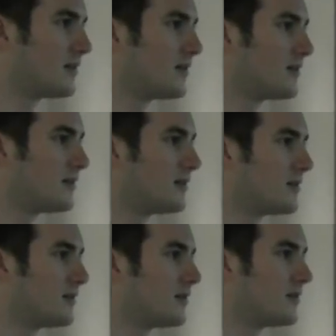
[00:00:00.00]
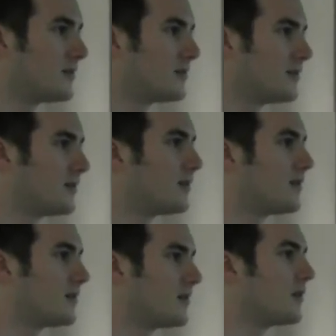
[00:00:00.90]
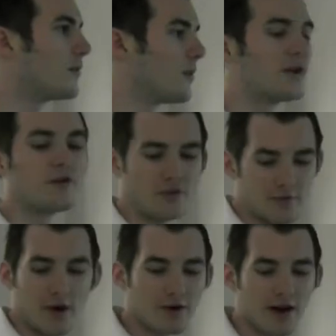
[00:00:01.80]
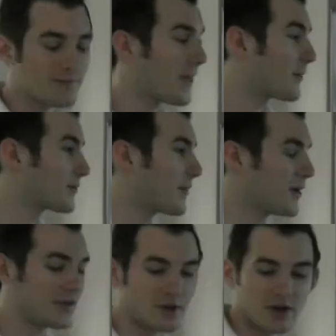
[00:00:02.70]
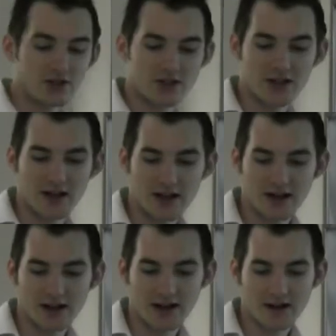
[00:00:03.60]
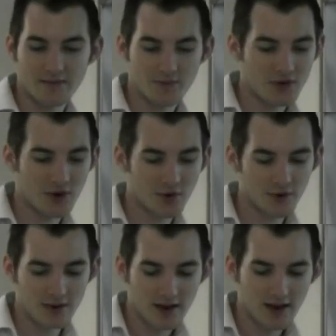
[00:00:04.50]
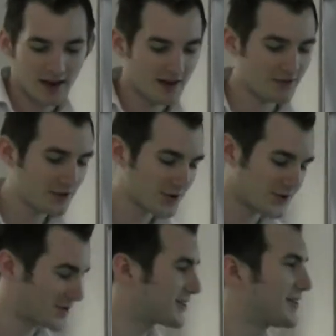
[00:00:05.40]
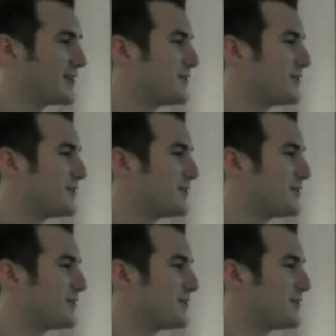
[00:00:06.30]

I mean that's not mandatory information. Wonderful. All right, that was my only question, and uh, so if you could just